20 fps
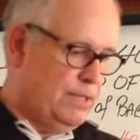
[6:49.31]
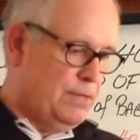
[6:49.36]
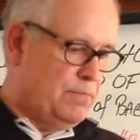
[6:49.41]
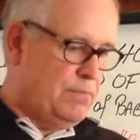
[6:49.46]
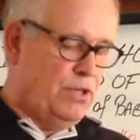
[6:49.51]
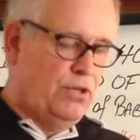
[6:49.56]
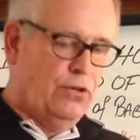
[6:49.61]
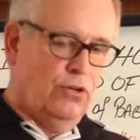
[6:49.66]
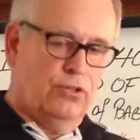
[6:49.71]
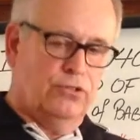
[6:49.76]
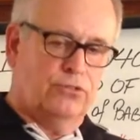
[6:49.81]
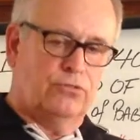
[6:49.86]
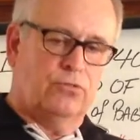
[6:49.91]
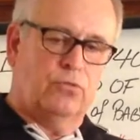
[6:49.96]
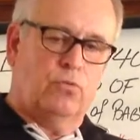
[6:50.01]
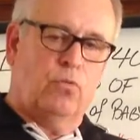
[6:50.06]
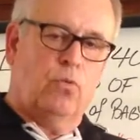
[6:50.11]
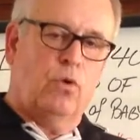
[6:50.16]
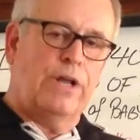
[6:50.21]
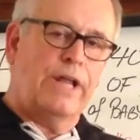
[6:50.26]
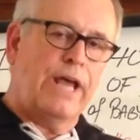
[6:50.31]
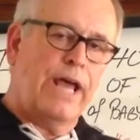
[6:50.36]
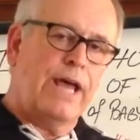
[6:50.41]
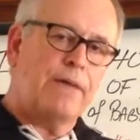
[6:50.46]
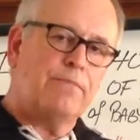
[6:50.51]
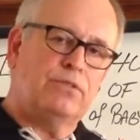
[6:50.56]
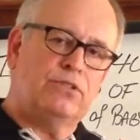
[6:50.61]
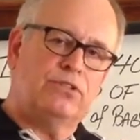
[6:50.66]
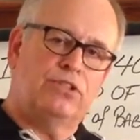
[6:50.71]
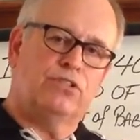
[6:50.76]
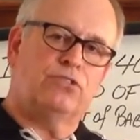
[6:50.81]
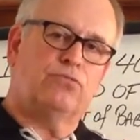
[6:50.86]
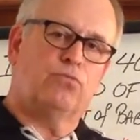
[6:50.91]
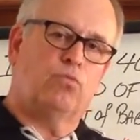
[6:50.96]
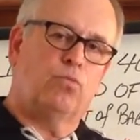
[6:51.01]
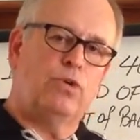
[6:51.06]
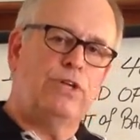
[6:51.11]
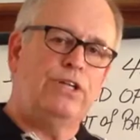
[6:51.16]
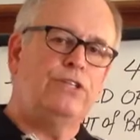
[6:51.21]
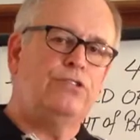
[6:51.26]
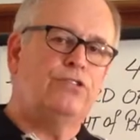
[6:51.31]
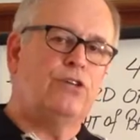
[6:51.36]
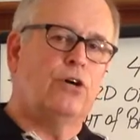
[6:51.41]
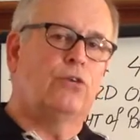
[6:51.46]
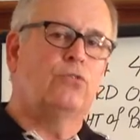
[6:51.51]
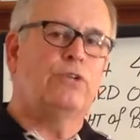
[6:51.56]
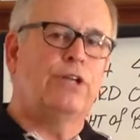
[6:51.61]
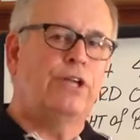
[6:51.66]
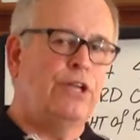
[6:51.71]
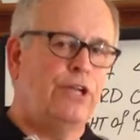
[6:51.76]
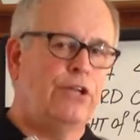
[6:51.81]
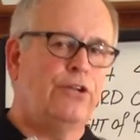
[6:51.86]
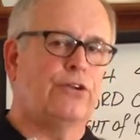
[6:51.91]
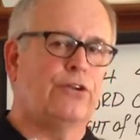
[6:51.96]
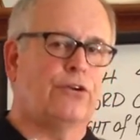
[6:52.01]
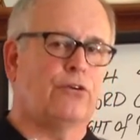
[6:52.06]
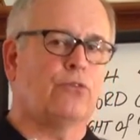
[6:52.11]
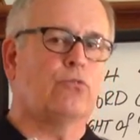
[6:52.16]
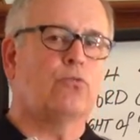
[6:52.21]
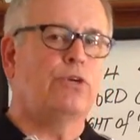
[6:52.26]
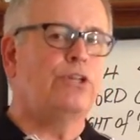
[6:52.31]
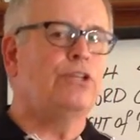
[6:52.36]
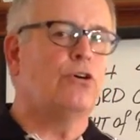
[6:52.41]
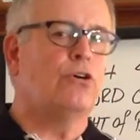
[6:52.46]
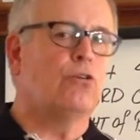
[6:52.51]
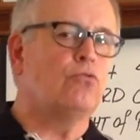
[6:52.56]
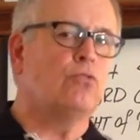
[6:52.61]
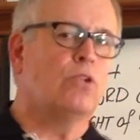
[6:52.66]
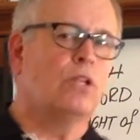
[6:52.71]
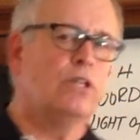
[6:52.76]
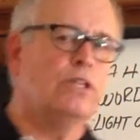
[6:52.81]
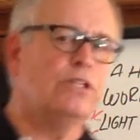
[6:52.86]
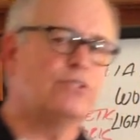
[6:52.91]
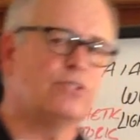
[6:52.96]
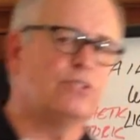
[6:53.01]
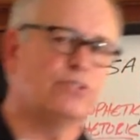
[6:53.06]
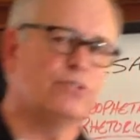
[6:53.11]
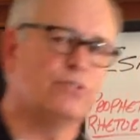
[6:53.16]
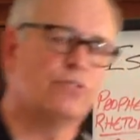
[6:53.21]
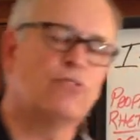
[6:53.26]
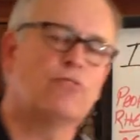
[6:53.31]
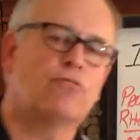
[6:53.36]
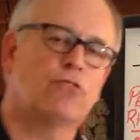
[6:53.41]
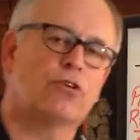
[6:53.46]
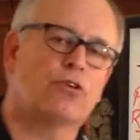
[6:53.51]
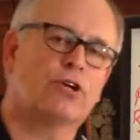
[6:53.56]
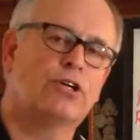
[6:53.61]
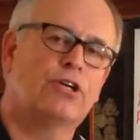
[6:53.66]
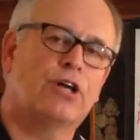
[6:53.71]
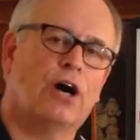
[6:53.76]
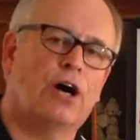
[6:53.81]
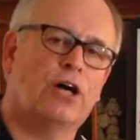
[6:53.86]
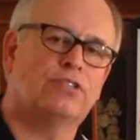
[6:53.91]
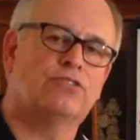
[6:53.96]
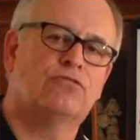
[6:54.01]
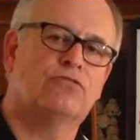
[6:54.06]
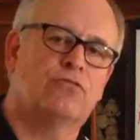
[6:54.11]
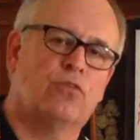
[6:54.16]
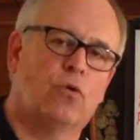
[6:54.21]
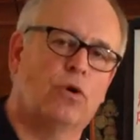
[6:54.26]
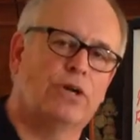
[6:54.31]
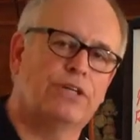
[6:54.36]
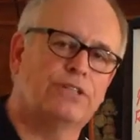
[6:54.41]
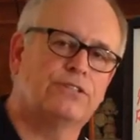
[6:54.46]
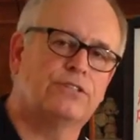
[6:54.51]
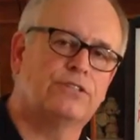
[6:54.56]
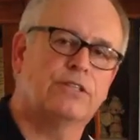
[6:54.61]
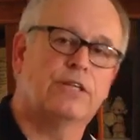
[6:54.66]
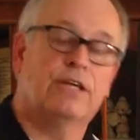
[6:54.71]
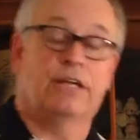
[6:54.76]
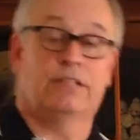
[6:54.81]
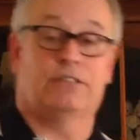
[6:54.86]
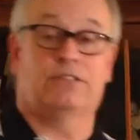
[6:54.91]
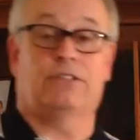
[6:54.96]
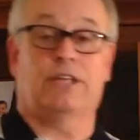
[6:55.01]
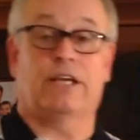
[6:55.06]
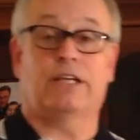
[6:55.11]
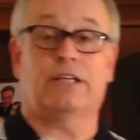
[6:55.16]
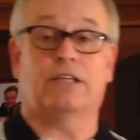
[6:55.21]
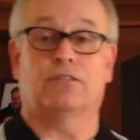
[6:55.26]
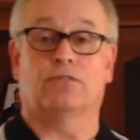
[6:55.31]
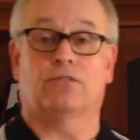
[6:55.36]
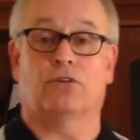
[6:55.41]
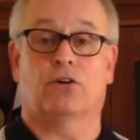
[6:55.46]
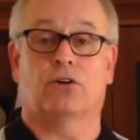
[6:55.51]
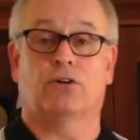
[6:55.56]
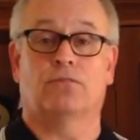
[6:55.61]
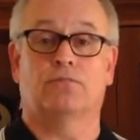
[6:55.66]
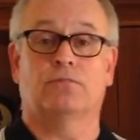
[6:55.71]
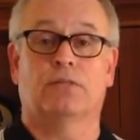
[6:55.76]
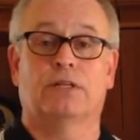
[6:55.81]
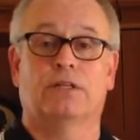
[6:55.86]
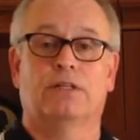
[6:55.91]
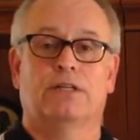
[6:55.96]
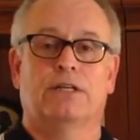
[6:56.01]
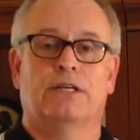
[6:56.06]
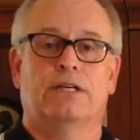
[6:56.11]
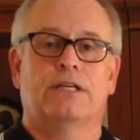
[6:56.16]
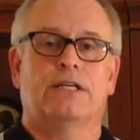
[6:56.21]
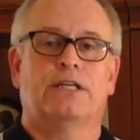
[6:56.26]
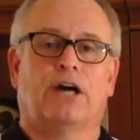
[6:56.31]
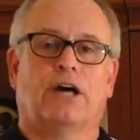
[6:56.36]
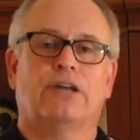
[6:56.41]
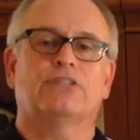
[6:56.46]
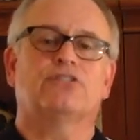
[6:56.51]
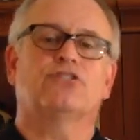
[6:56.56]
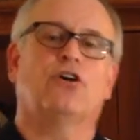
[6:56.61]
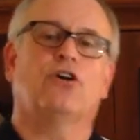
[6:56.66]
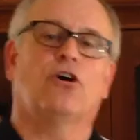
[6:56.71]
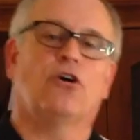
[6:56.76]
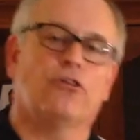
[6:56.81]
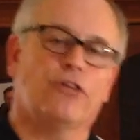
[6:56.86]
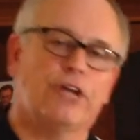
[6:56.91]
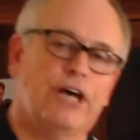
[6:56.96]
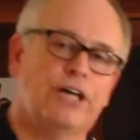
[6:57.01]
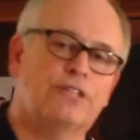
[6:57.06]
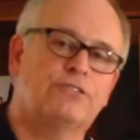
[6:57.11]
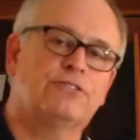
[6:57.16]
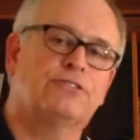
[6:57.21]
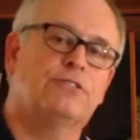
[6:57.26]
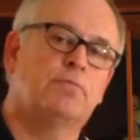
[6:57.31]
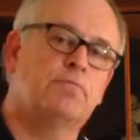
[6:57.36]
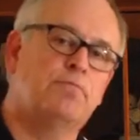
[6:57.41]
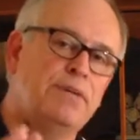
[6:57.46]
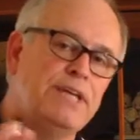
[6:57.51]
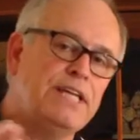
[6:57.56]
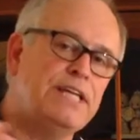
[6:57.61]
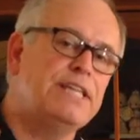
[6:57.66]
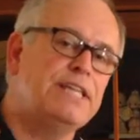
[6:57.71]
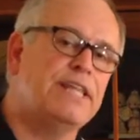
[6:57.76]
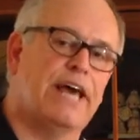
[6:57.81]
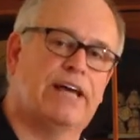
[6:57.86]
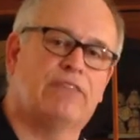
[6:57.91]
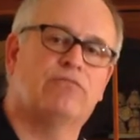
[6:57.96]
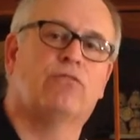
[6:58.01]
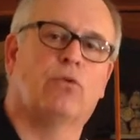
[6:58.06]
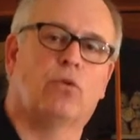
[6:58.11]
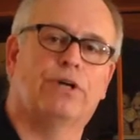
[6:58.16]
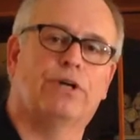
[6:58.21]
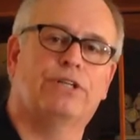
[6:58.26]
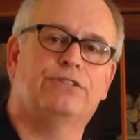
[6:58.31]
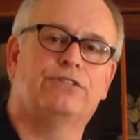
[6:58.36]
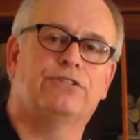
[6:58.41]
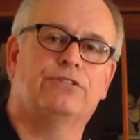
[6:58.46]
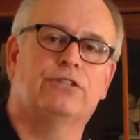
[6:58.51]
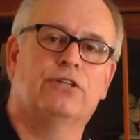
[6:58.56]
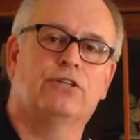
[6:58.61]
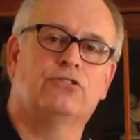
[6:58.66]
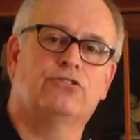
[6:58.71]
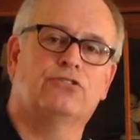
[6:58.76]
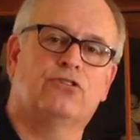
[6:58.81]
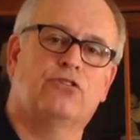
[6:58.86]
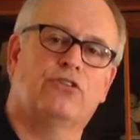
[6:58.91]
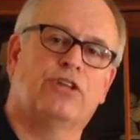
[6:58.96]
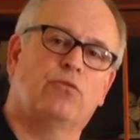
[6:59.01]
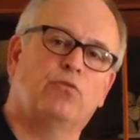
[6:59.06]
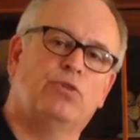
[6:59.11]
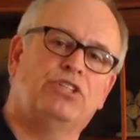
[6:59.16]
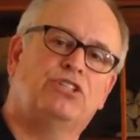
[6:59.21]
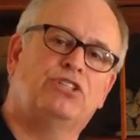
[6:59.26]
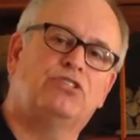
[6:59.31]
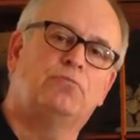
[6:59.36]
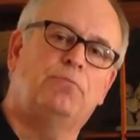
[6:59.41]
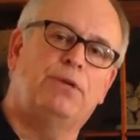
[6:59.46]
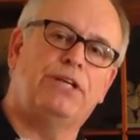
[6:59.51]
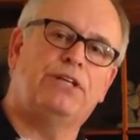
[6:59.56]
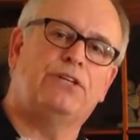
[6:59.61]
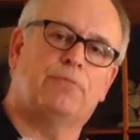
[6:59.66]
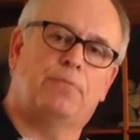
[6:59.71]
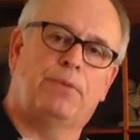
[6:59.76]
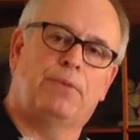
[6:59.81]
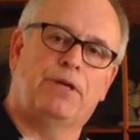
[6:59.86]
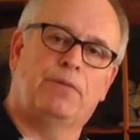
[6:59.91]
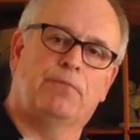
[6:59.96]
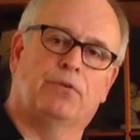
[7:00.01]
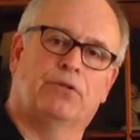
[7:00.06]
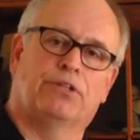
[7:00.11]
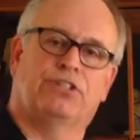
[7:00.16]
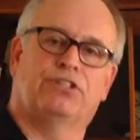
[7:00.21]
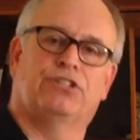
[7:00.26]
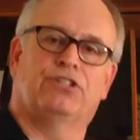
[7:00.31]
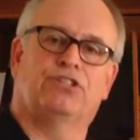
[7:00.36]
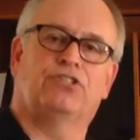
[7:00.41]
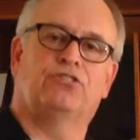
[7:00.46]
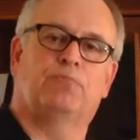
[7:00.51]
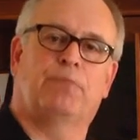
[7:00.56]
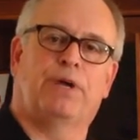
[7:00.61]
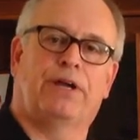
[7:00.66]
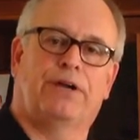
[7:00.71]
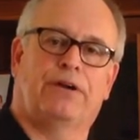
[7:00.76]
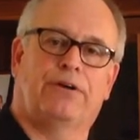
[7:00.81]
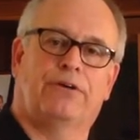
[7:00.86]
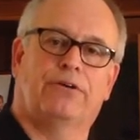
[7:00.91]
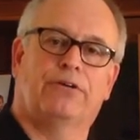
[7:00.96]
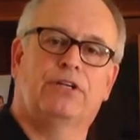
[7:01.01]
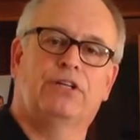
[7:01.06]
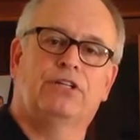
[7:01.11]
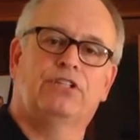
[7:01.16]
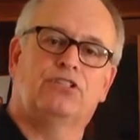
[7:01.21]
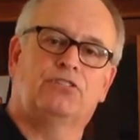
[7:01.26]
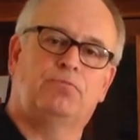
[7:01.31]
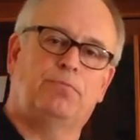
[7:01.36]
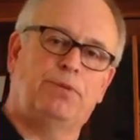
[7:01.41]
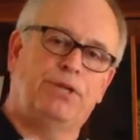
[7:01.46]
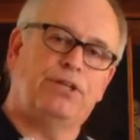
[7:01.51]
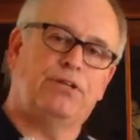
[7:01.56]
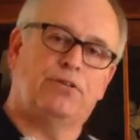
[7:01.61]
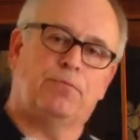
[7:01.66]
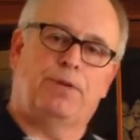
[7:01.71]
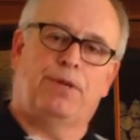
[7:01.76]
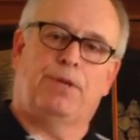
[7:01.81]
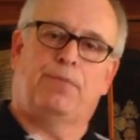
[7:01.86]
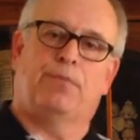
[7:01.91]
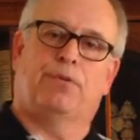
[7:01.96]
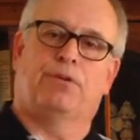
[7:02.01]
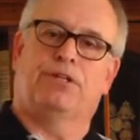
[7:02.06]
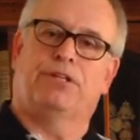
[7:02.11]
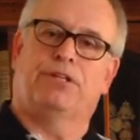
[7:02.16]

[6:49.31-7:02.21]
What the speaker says: Because what happens is we don't listen for God's voice. And second of all, God has called us to be that voice so that we speak to people in despair, speak to people